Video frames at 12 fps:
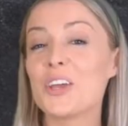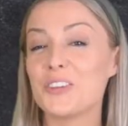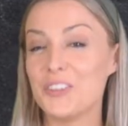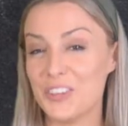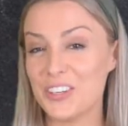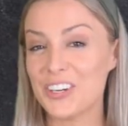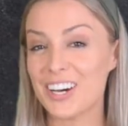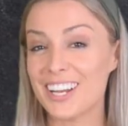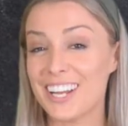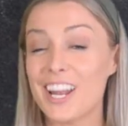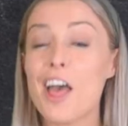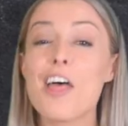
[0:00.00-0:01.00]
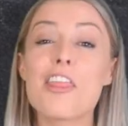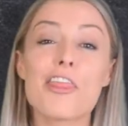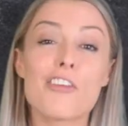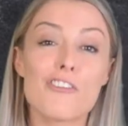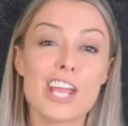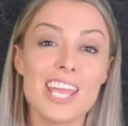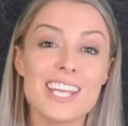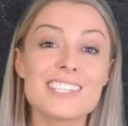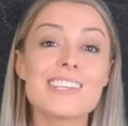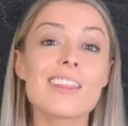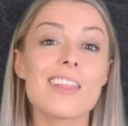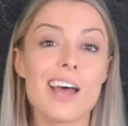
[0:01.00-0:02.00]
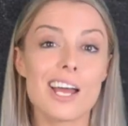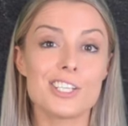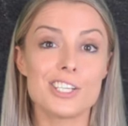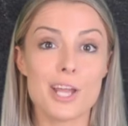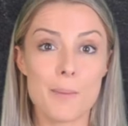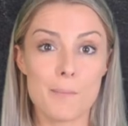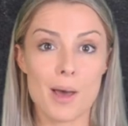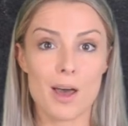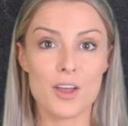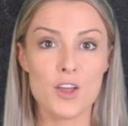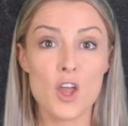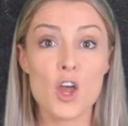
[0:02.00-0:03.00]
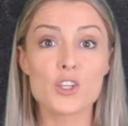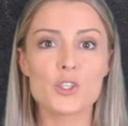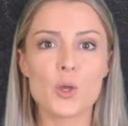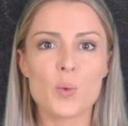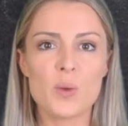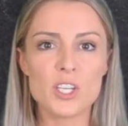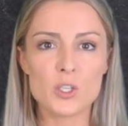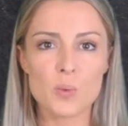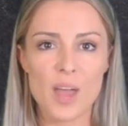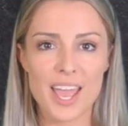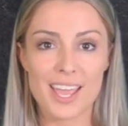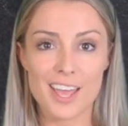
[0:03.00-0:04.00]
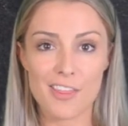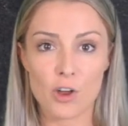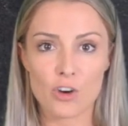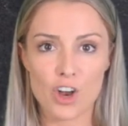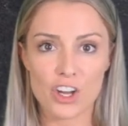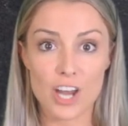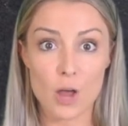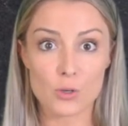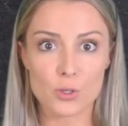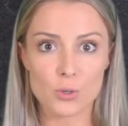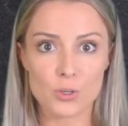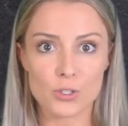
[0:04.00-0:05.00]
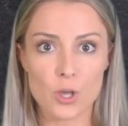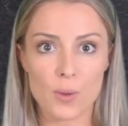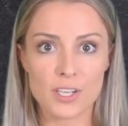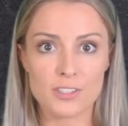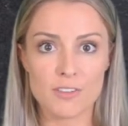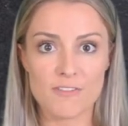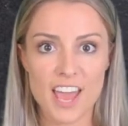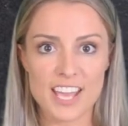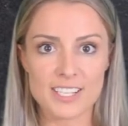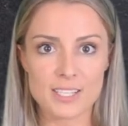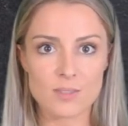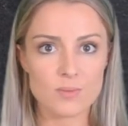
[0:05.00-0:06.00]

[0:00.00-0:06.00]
You got it. Three is the larger number. So which way are the crocodile jaws going to face?